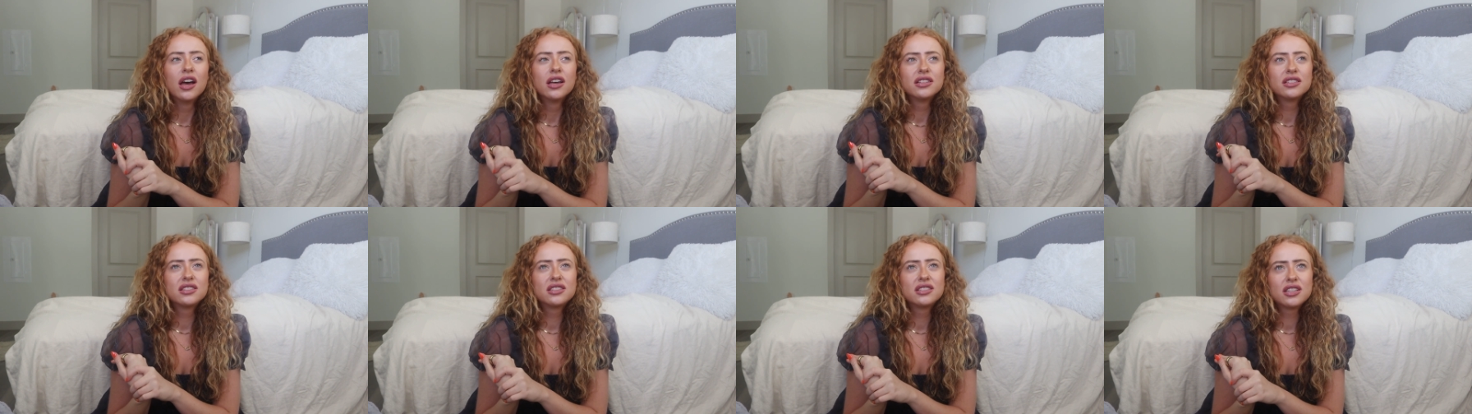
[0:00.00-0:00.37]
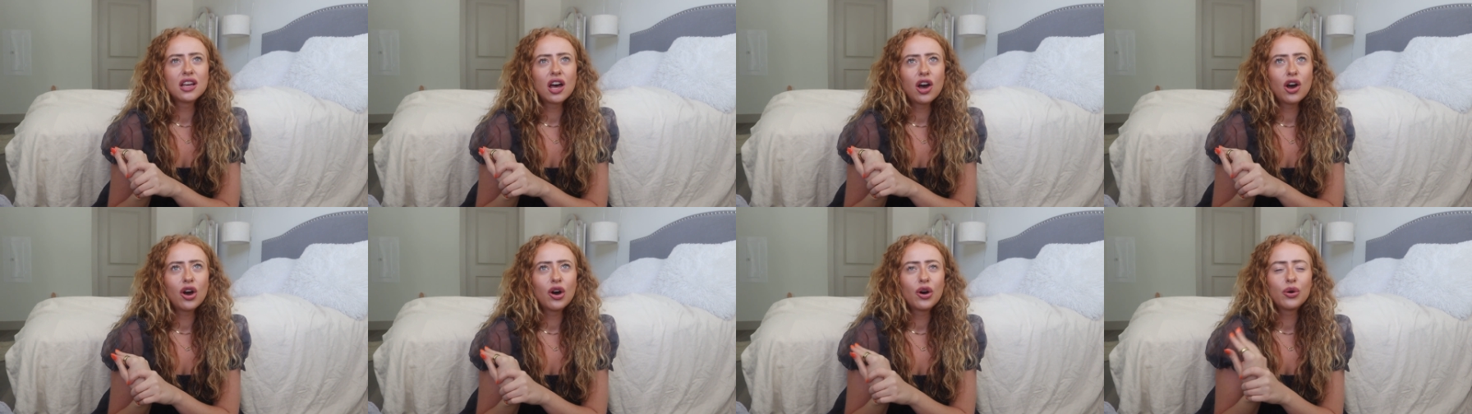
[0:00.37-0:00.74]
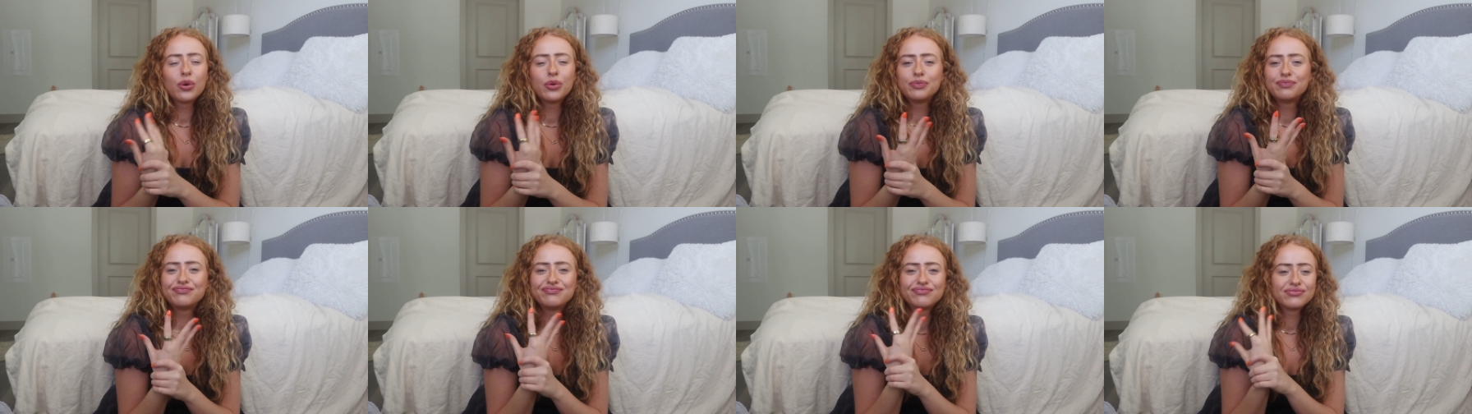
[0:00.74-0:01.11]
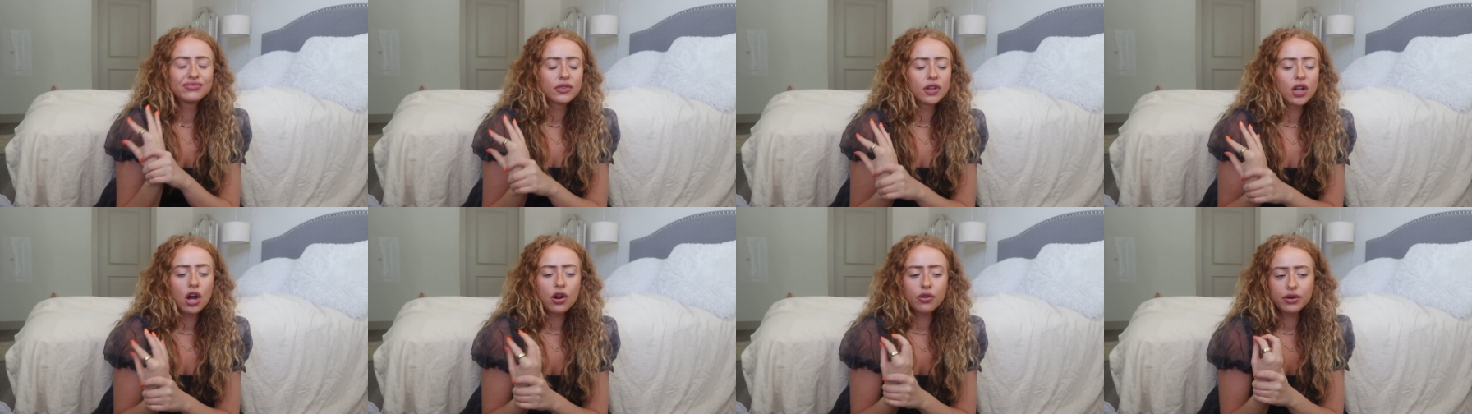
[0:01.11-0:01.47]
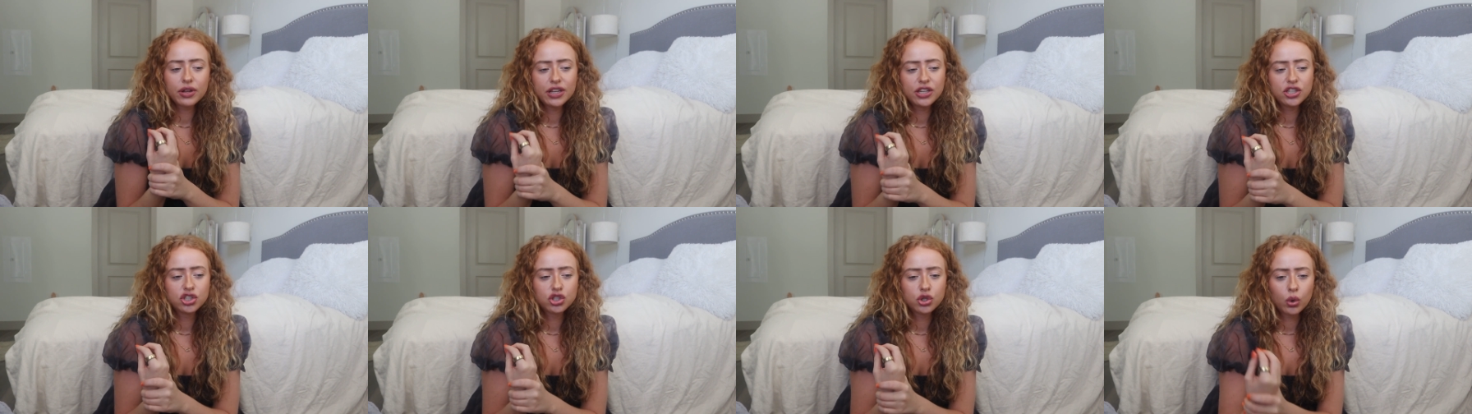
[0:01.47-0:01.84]
So, not
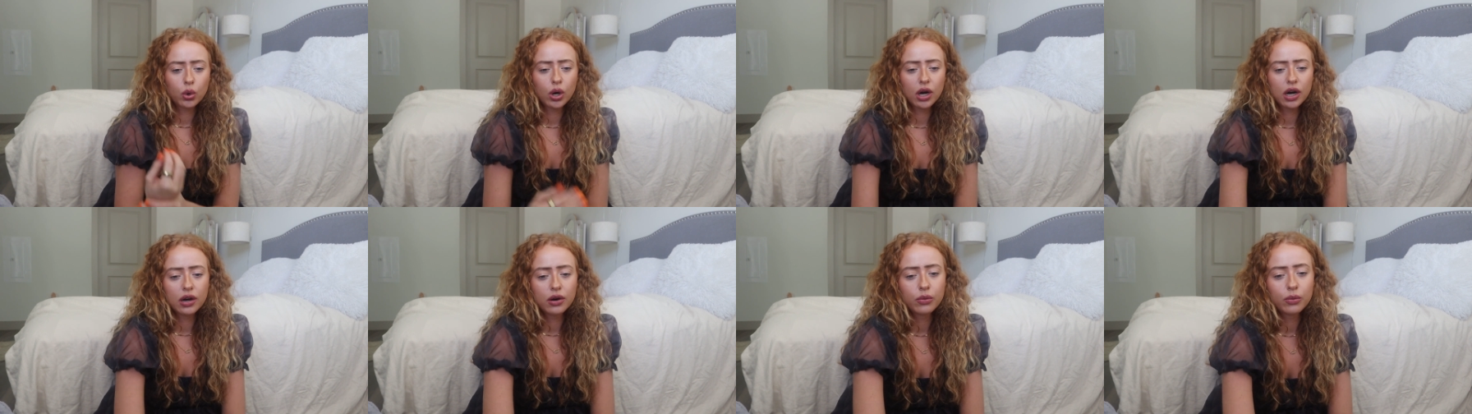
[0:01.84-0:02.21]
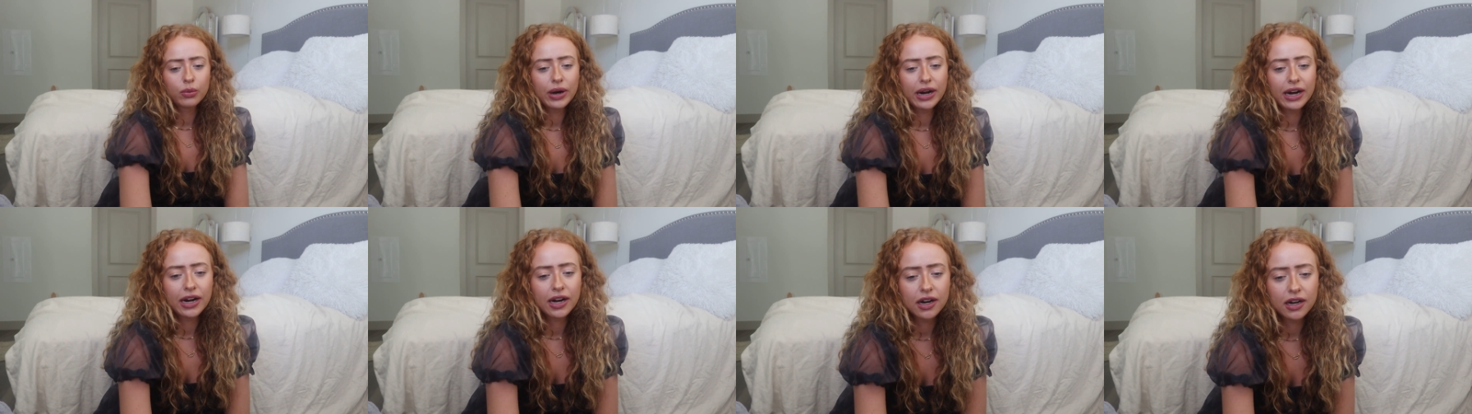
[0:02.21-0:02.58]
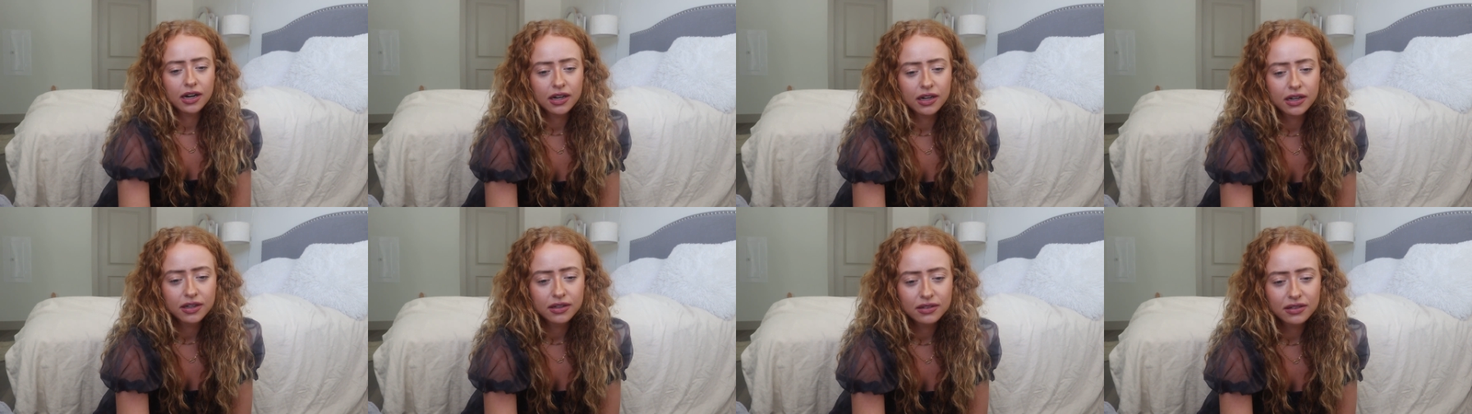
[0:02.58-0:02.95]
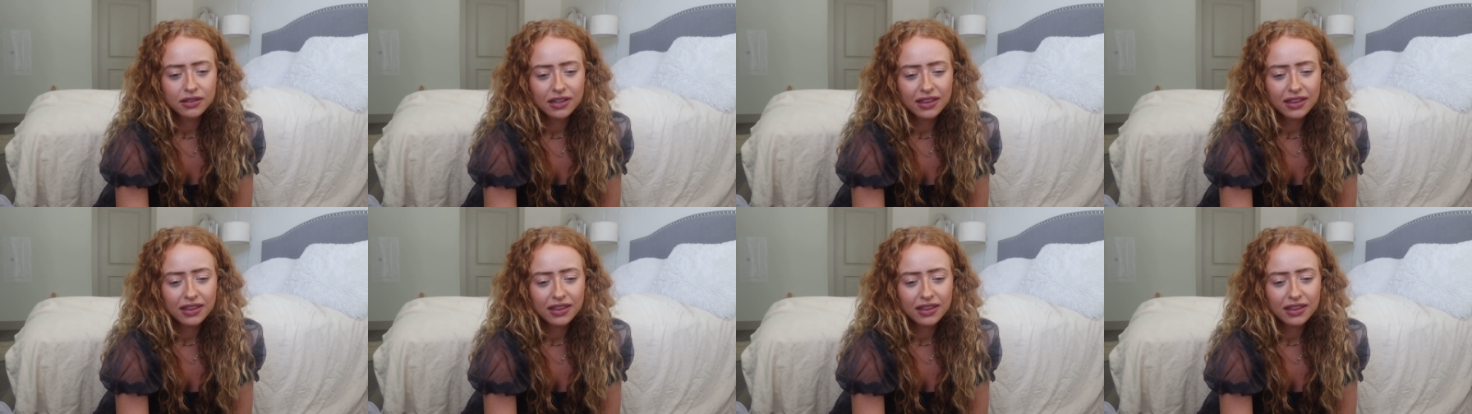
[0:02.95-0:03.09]
really sure where,